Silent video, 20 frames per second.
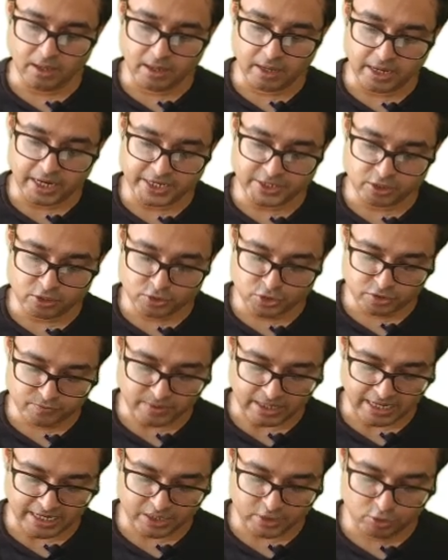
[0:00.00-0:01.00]
Etiology of
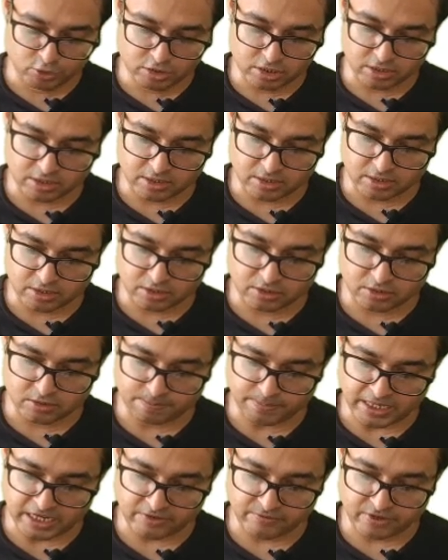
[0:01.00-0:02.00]
acute
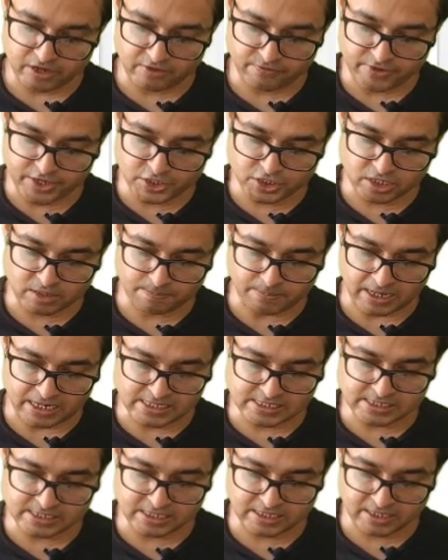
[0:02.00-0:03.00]
peripheral facial
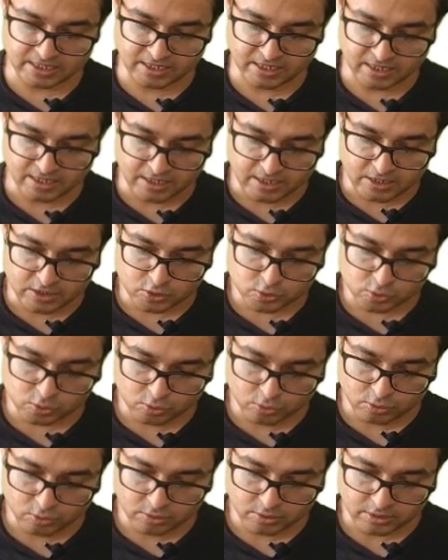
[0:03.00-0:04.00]
palsy.
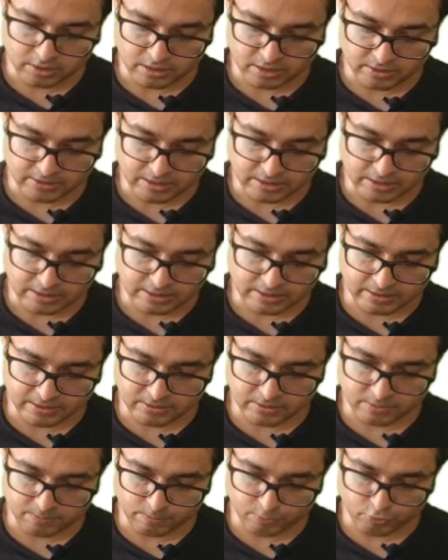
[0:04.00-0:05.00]
So the
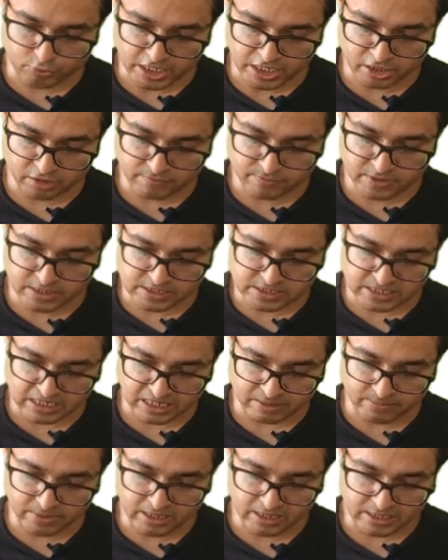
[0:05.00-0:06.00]
point of this
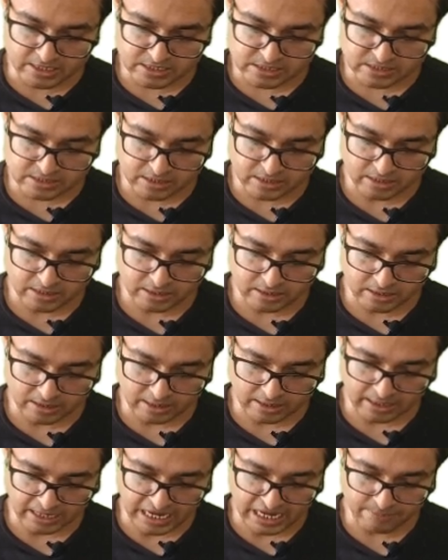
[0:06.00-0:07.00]
table is
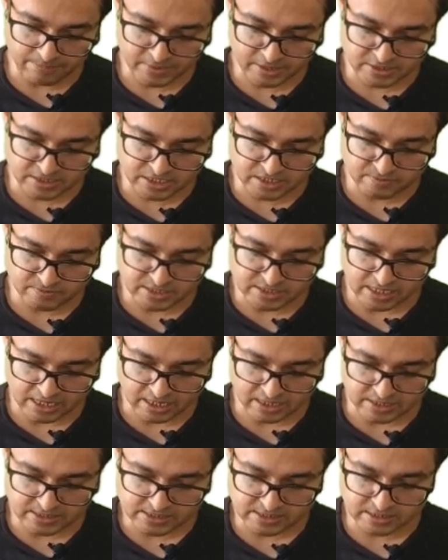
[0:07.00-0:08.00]
Lyme disease was
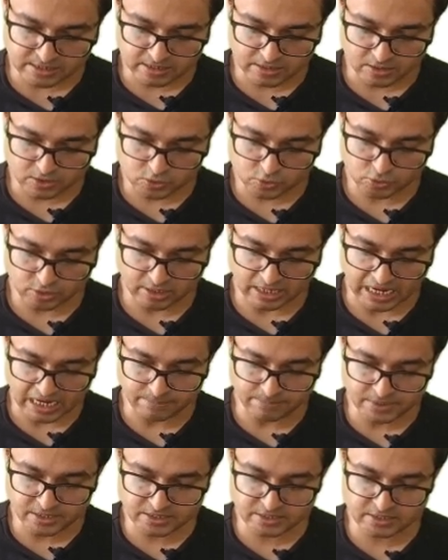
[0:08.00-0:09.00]
asked. So
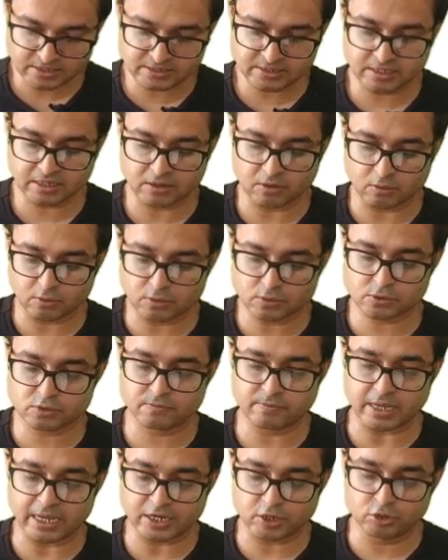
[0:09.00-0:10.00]
Lyme disease is a cause
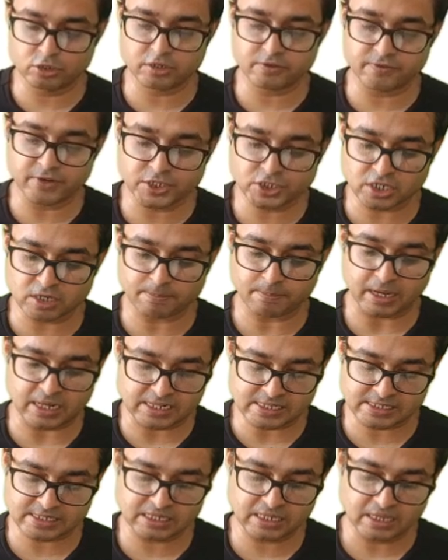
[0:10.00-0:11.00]
of acute facial
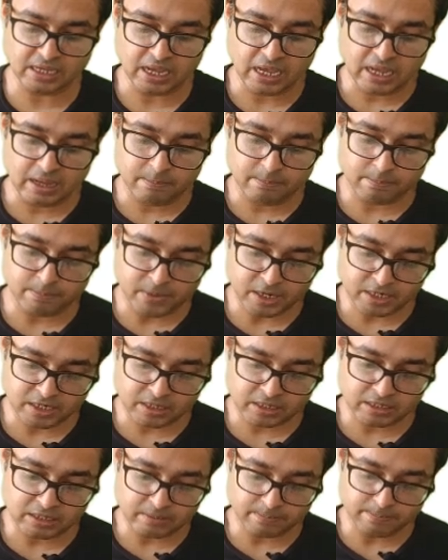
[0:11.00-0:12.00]
palsy,
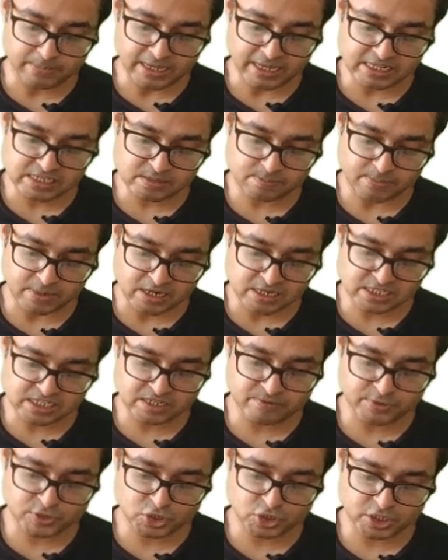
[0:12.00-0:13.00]
but the Bell's
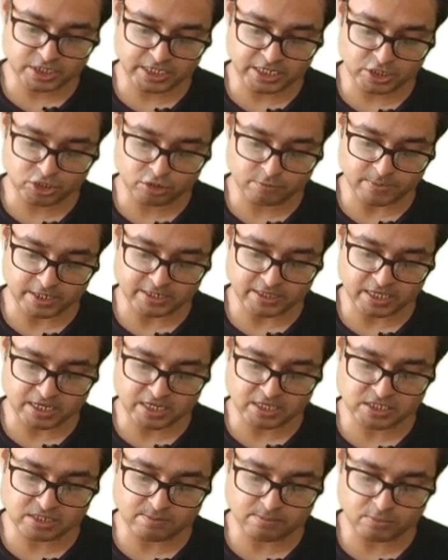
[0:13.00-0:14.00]
palsy, which is idiopathic,
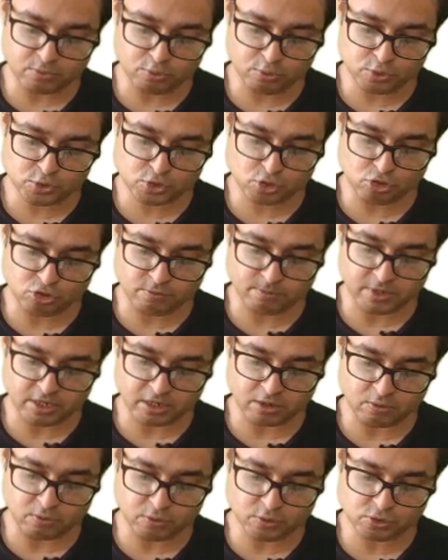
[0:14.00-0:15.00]
is the most common
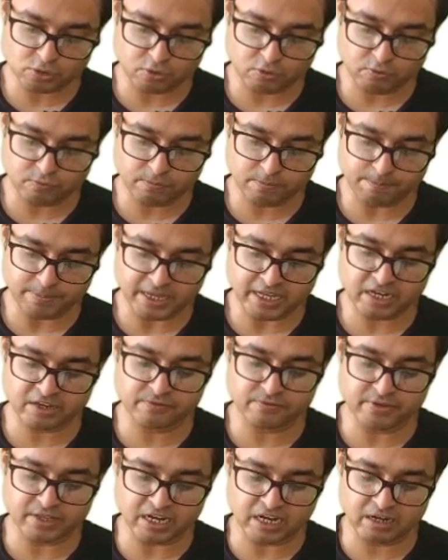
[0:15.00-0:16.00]
cause of
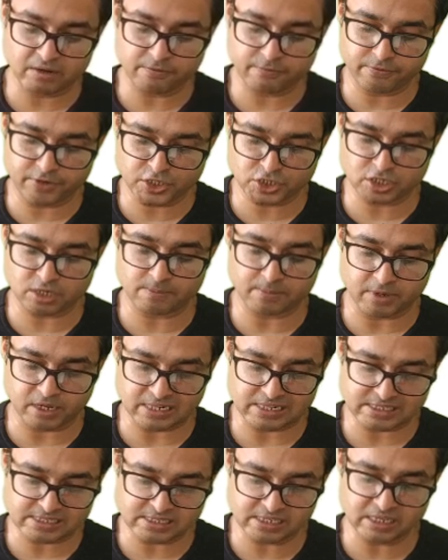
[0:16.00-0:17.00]
peripheral facial
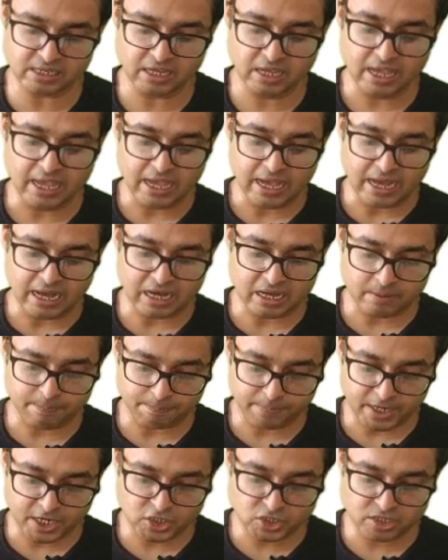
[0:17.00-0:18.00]
palsy.
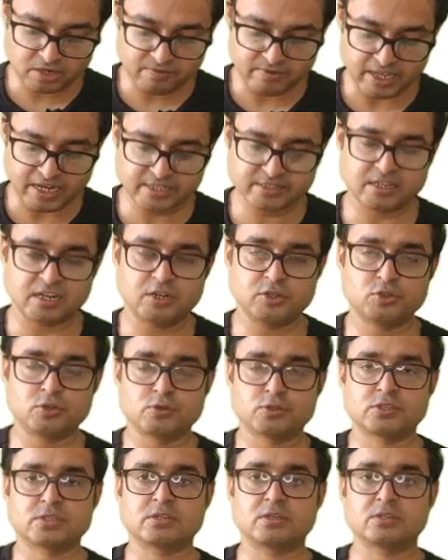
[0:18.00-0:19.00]
Herpes and varicella
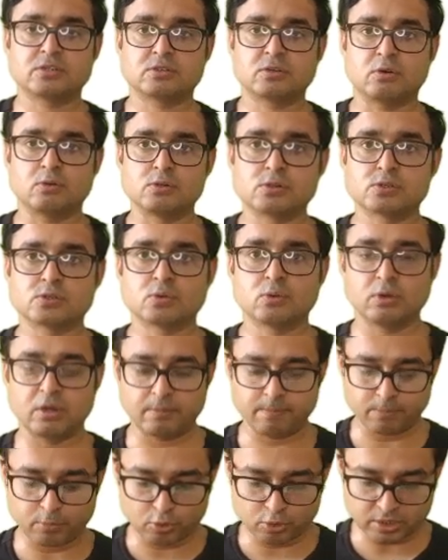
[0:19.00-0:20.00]
zoster is also
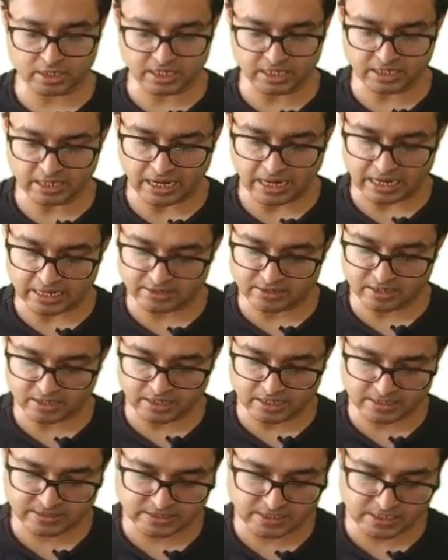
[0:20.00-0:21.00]
important. Other
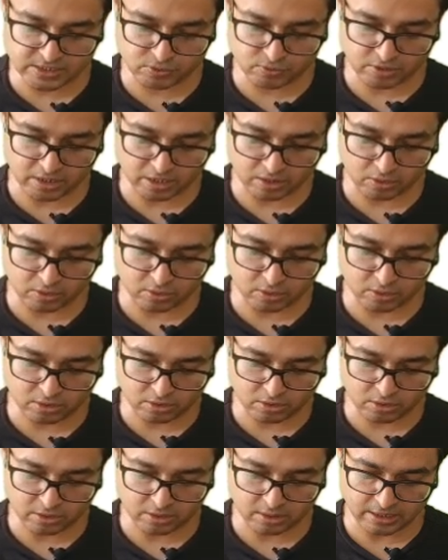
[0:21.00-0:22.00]
disease, you can
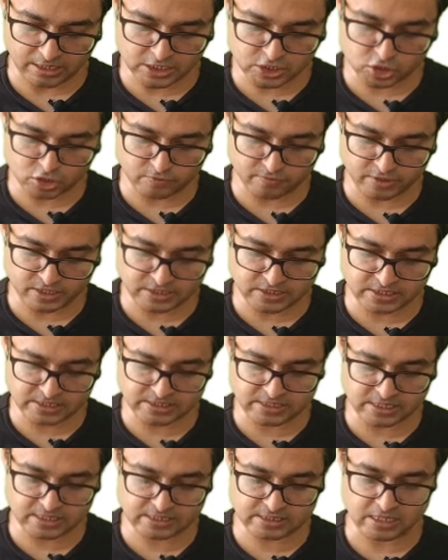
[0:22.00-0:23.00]
list of
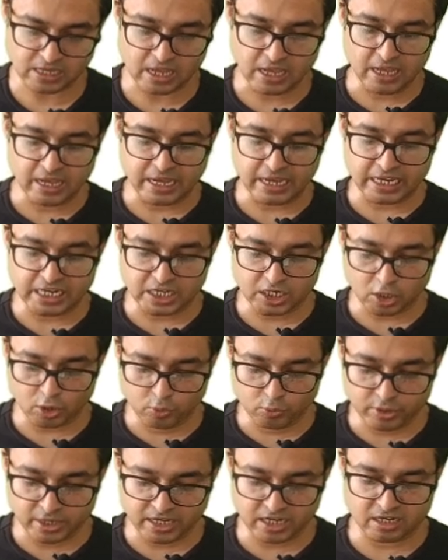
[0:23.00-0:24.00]
diseases
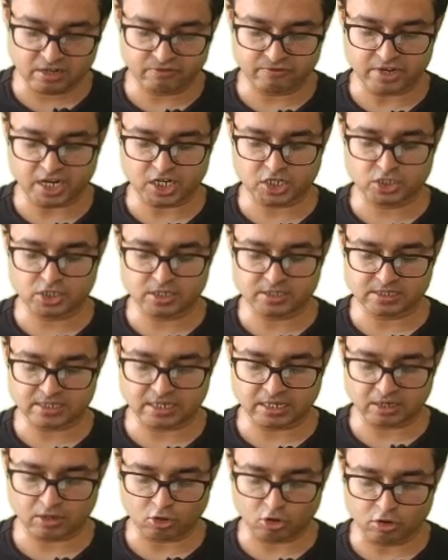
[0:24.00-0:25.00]
including infectious
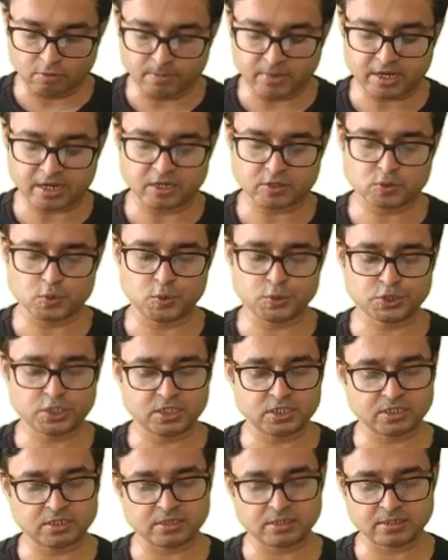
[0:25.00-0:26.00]
and common
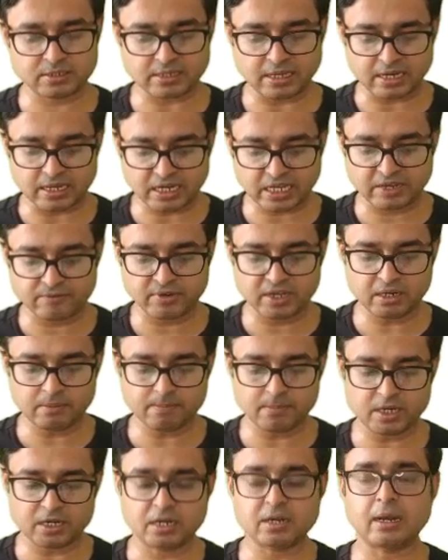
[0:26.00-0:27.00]
association are given,
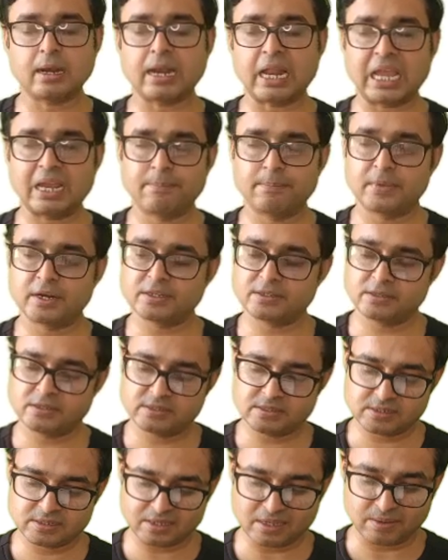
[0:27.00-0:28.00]
but Lyme
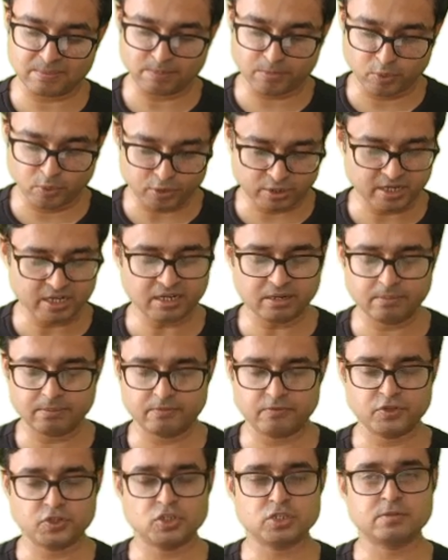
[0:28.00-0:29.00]
disease is important.
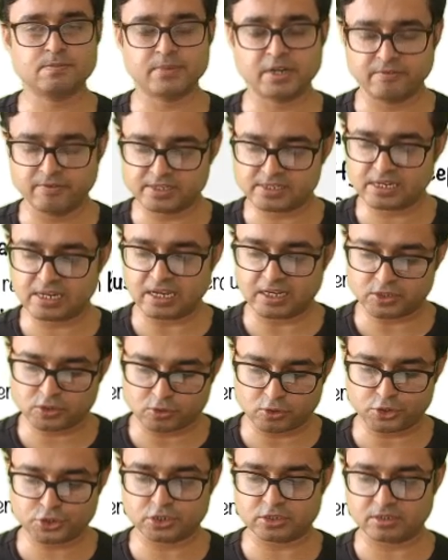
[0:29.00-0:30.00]
This previously asked
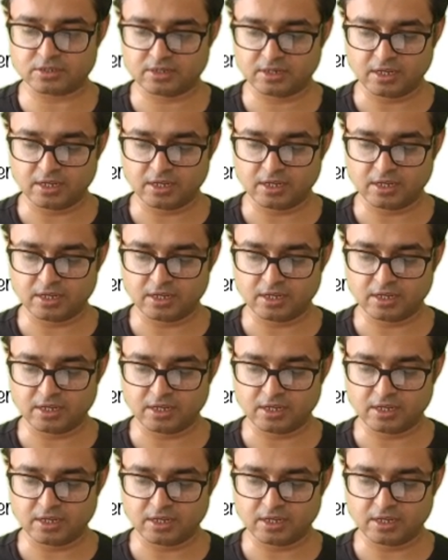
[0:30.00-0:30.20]
question.